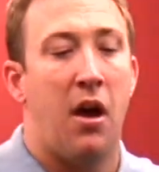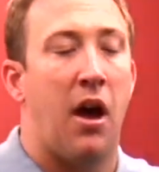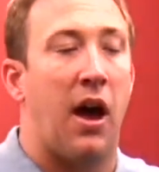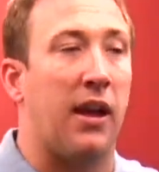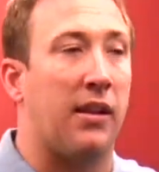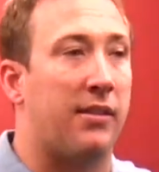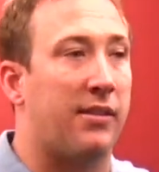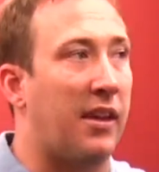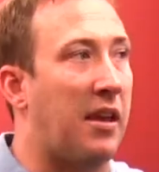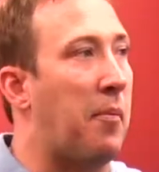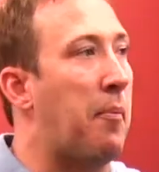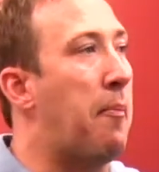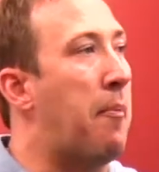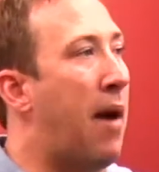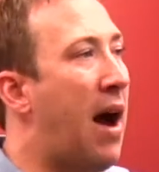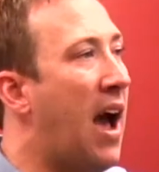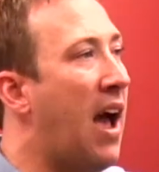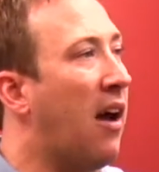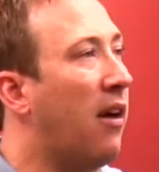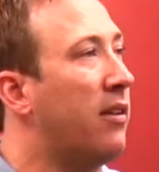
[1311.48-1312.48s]
I'd say
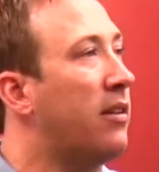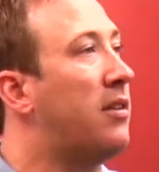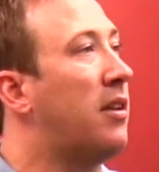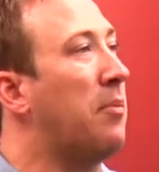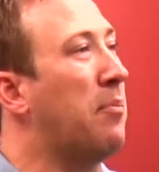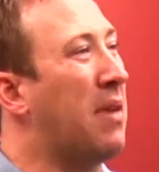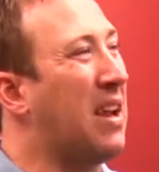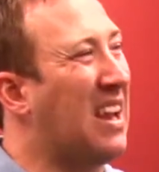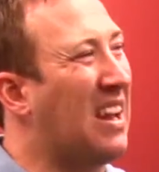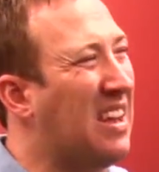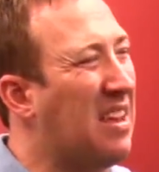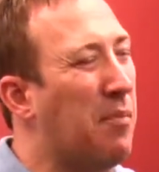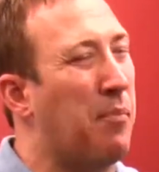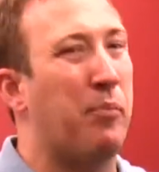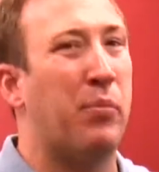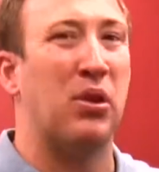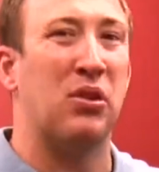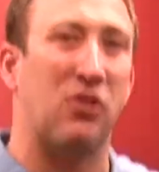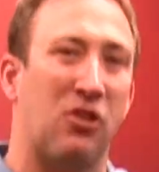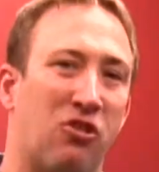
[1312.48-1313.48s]
mild to medium
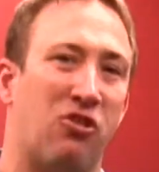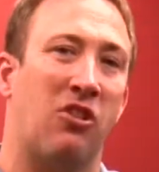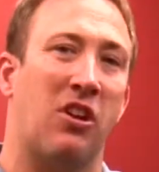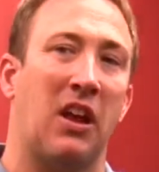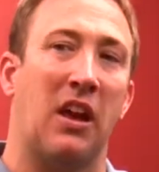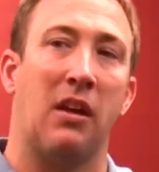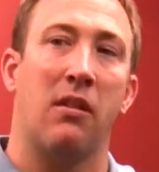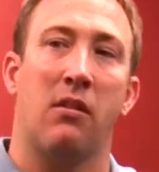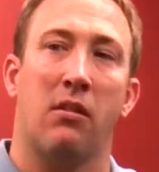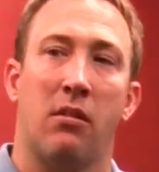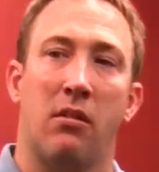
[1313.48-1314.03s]
positioning.